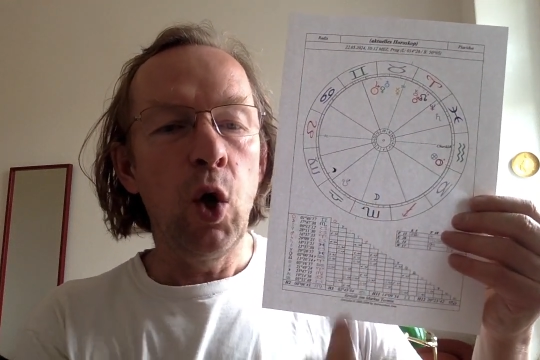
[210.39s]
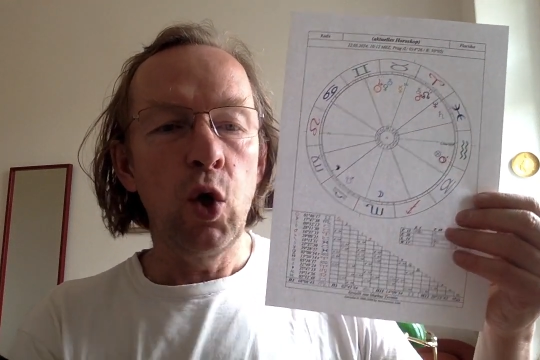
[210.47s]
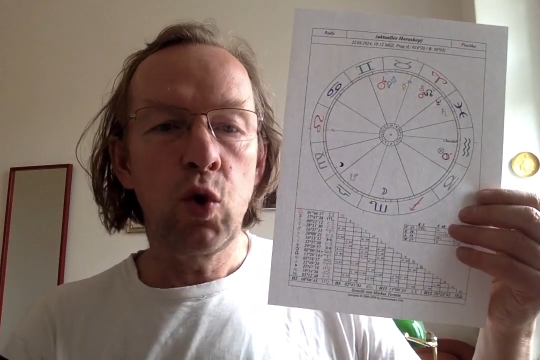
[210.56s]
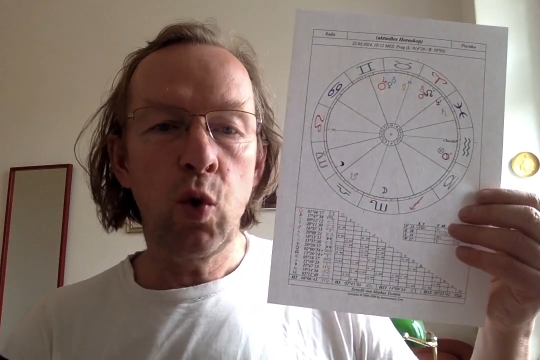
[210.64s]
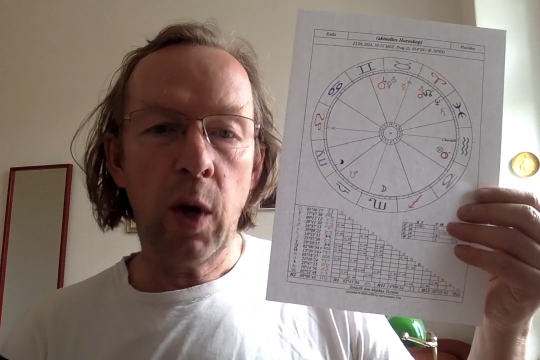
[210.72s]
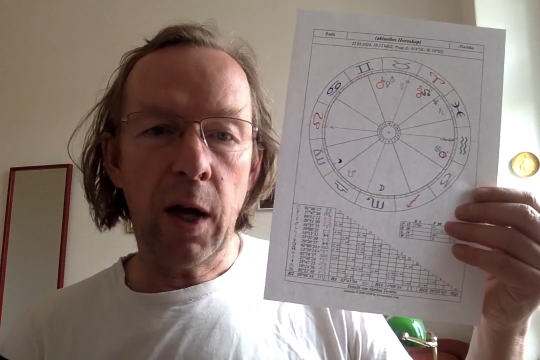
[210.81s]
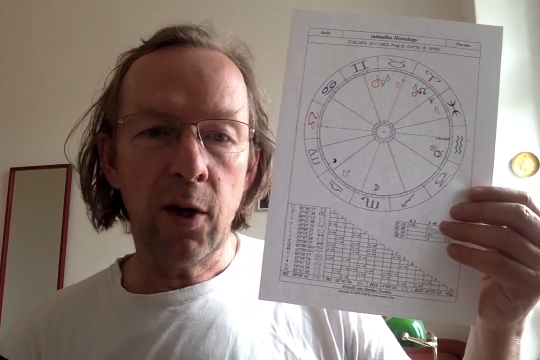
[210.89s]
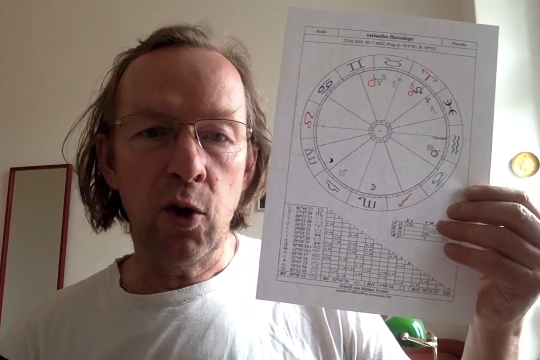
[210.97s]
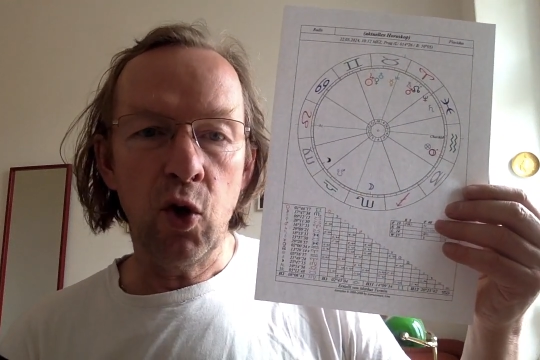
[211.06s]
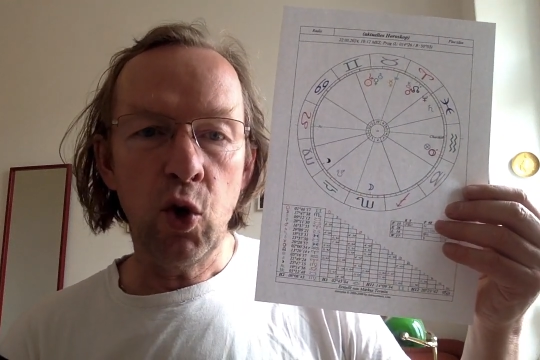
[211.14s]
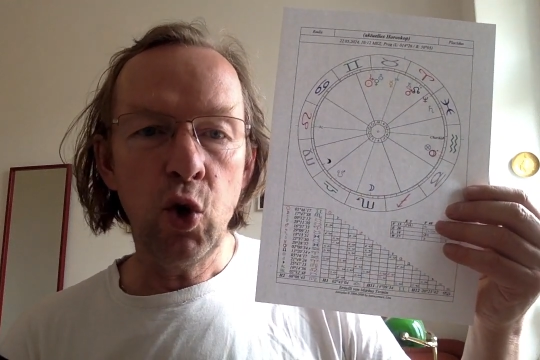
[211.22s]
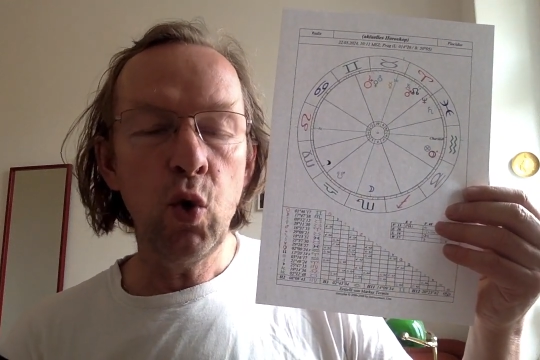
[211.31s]
to get a
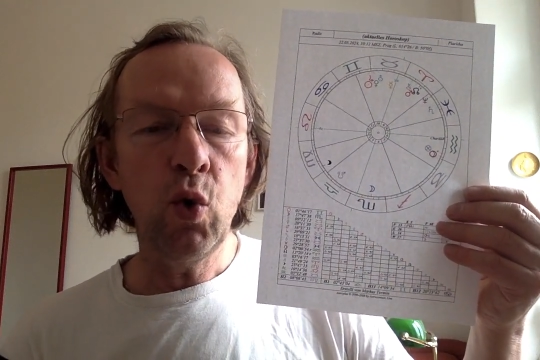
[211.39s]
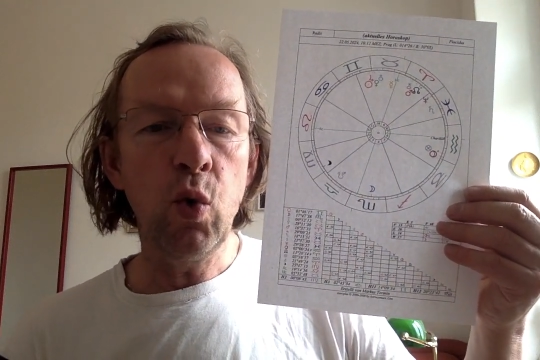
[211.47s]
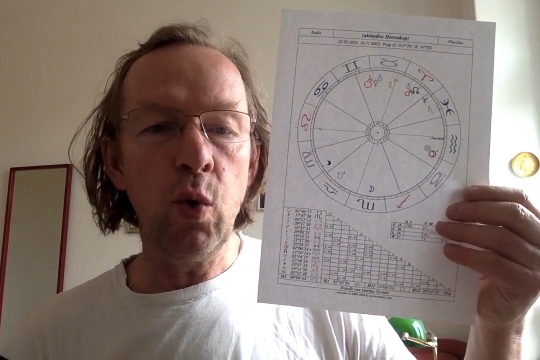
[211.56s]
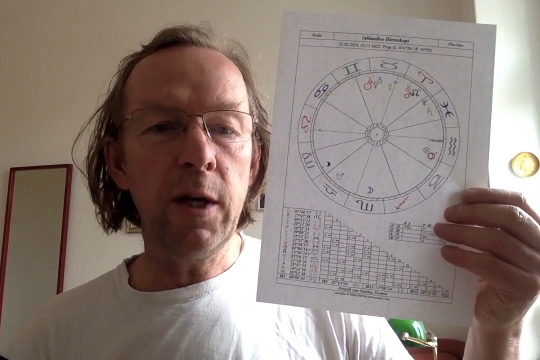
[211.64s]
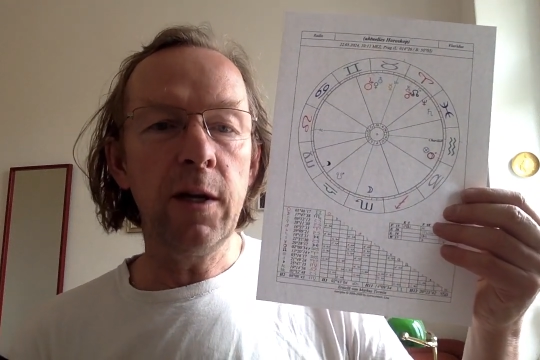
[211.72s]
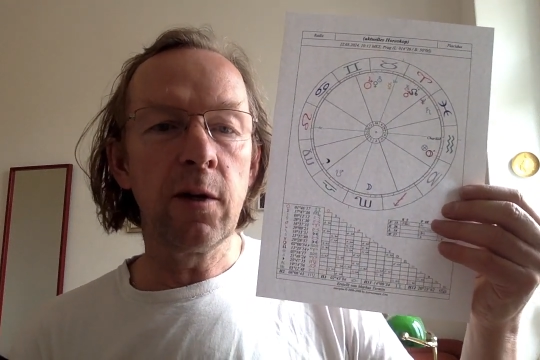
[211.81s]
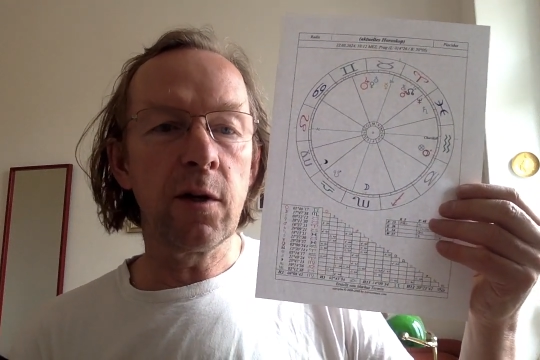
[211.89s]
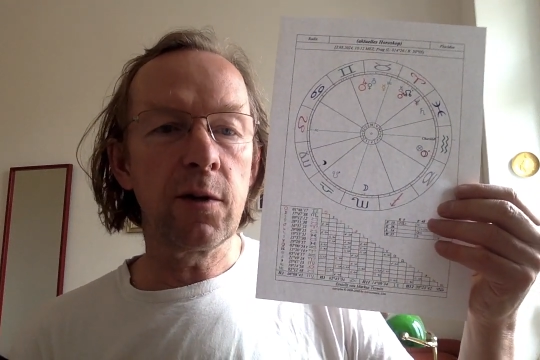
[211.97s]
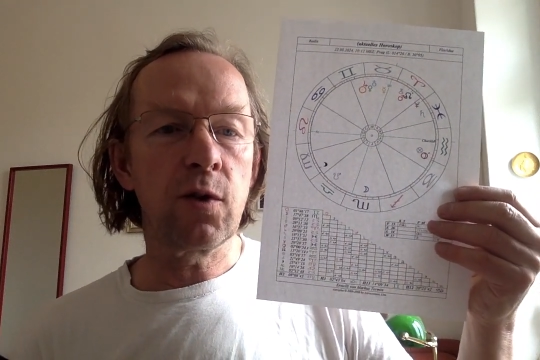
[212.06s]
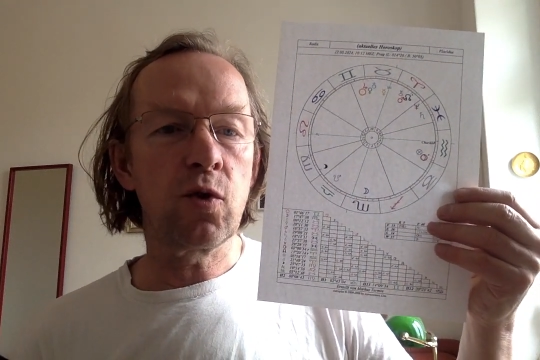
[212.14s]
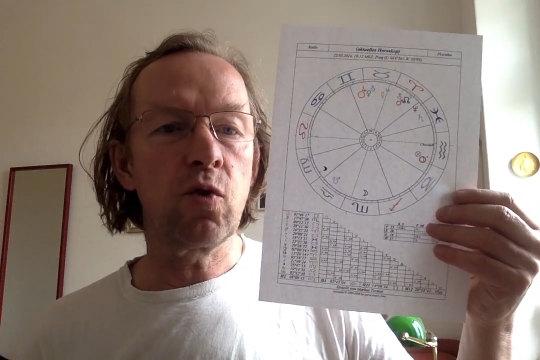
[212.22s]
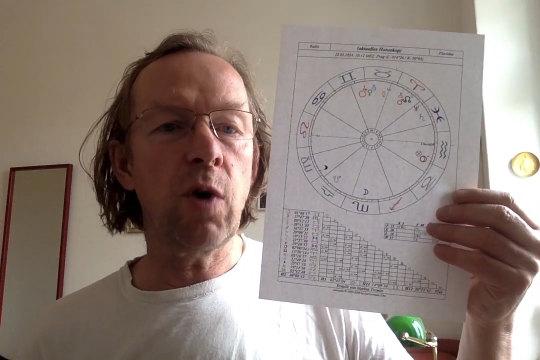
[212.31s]
new inner
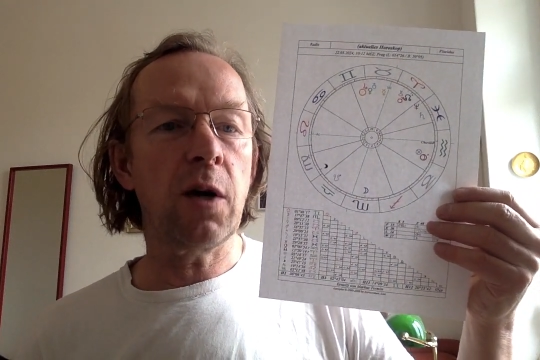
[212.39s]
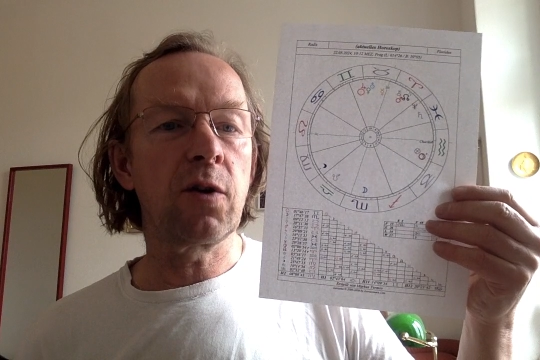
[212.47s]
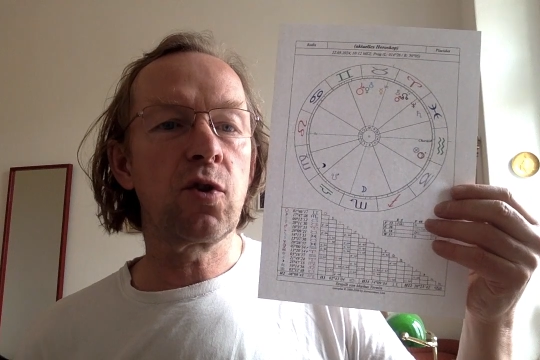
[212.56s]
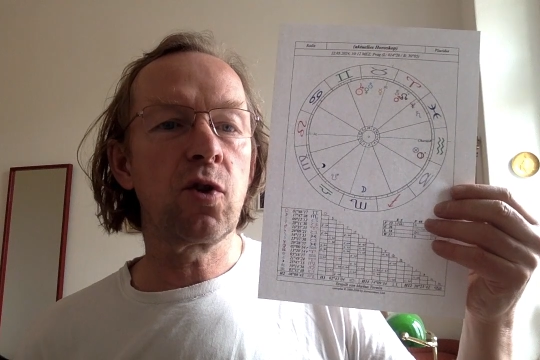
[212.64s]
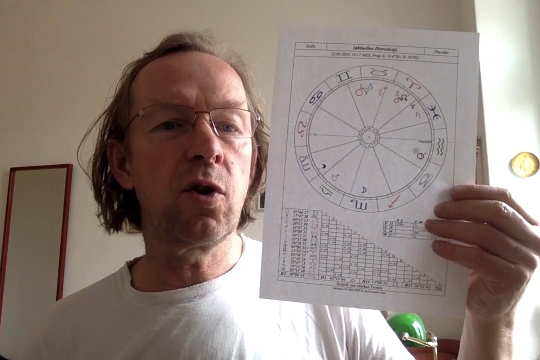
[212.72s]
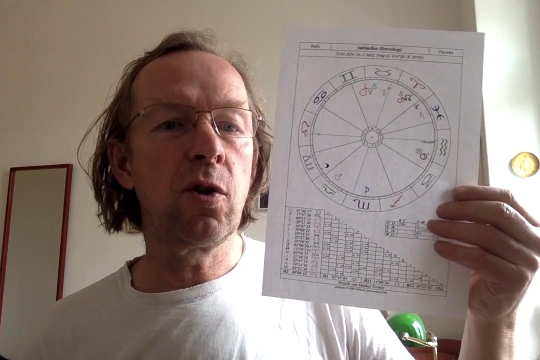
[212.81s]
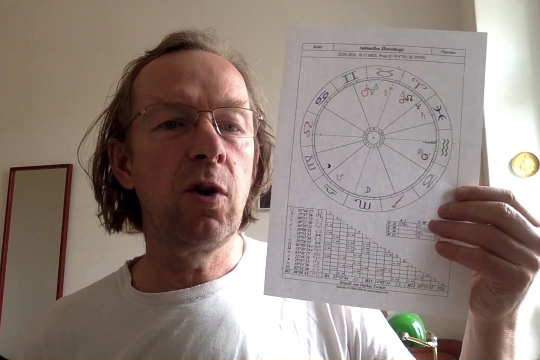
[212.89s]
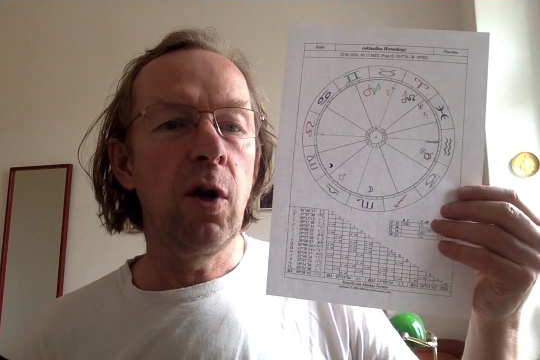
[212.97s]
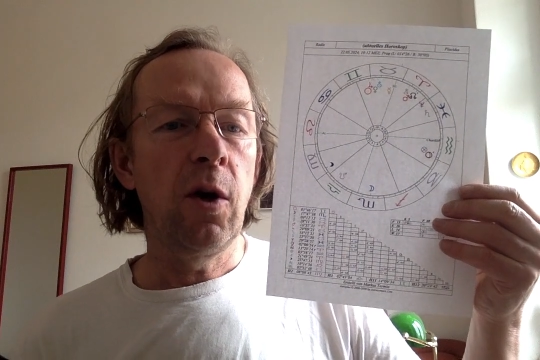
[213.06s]
structure